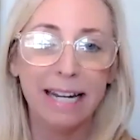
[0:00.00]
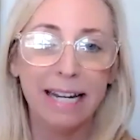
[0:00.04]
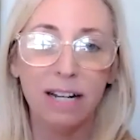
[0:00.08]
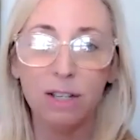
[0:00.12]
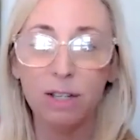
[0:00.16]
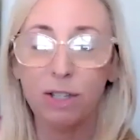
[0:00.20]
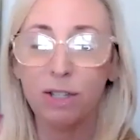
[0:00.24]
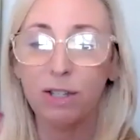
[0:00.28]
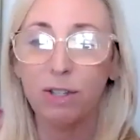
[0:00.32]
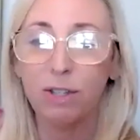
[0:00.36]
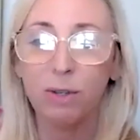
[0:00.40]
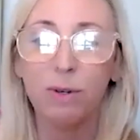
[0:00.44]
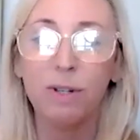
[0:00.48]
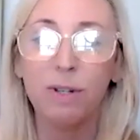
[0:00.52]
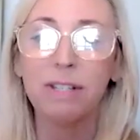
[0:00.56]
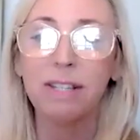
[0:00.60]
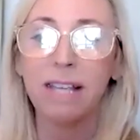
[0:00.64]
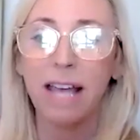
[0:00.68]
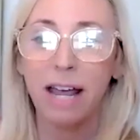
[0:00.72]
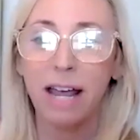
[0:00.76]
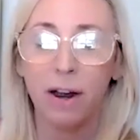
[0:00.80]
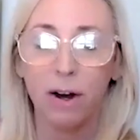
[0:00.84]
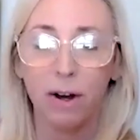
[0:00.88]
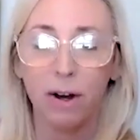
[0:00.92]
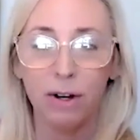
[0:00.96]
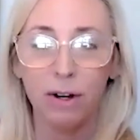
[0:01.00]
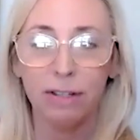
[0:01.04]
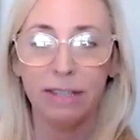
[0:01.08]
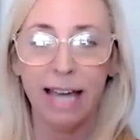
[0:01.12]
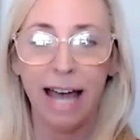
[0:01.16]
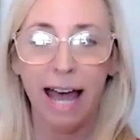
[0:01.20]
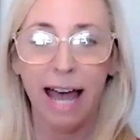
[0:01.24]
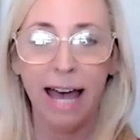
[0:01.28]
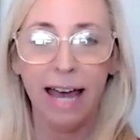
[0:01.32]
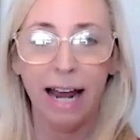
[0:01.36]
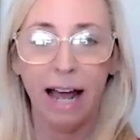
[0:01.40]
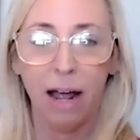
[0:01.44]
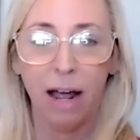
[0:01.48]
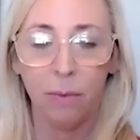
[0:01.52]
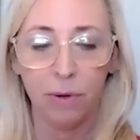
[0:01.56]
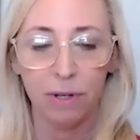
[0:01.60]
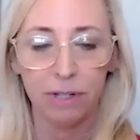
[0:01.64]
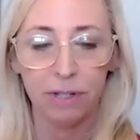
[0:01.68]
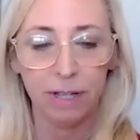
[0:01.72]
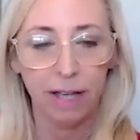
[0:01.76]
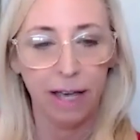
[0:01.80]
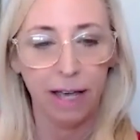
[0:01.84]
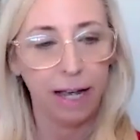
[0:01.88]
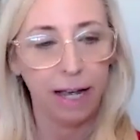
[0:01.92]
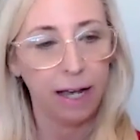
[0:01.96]
And as soon as I heard that, I
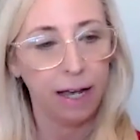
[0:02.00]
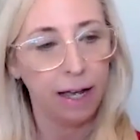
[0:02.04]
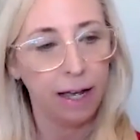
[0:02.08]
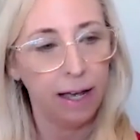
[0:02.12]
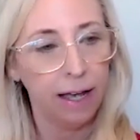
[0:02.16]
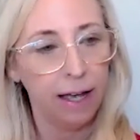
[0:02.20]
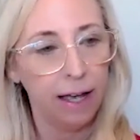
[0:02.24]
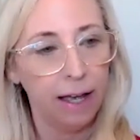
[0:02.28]
was like,